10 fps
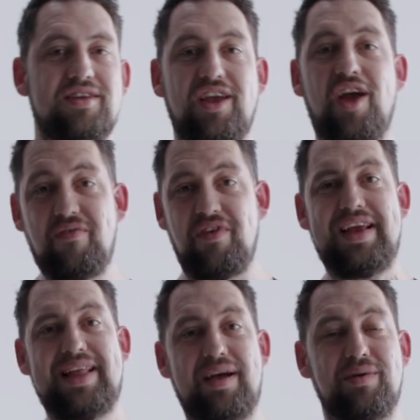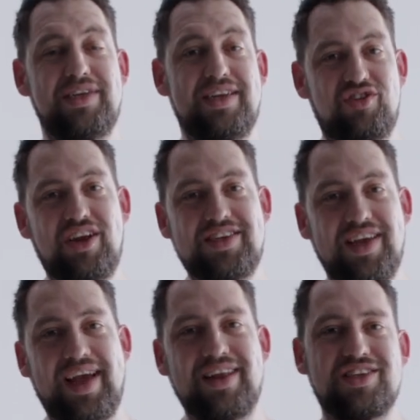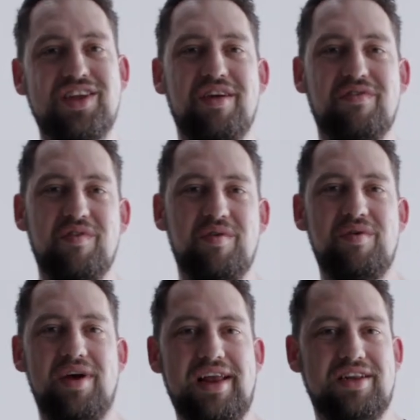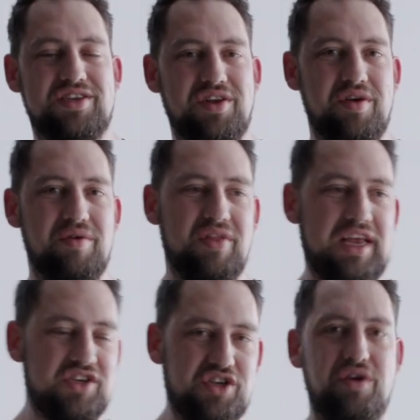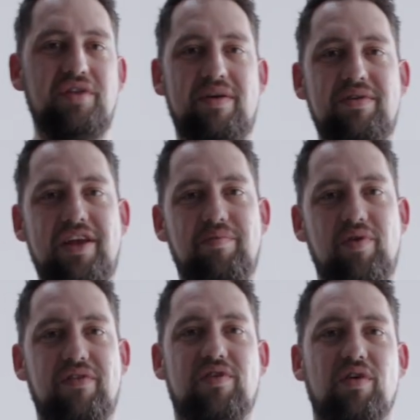So hopefully that was interesting and insightful into this shoot that we did with